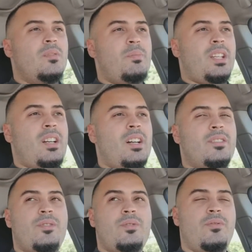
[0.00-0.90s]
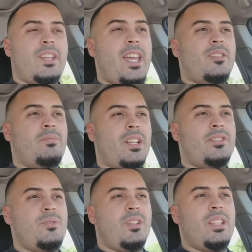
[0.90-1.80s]
because you gained
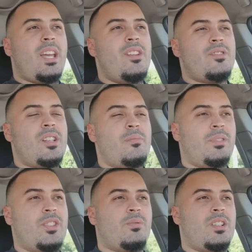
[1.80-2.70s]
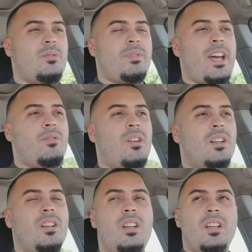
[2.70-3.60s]
+2 on the Ancient and +1 on the Padawan.
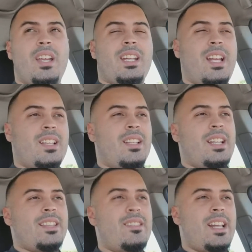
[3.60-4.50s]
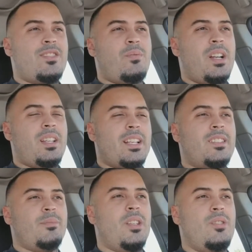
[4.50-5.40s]
And like that's where like
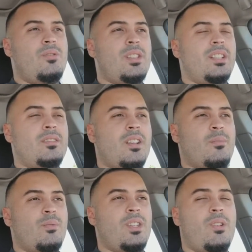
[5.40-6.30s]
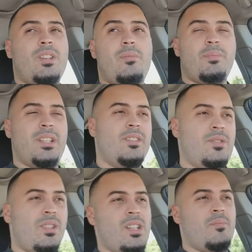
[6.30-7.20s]
some of the huge things come with Yoda, because
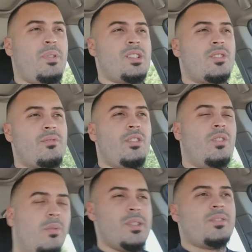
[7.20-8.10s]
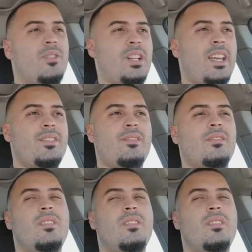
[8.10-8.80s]
you can pitch to reroll a bunch of your dice,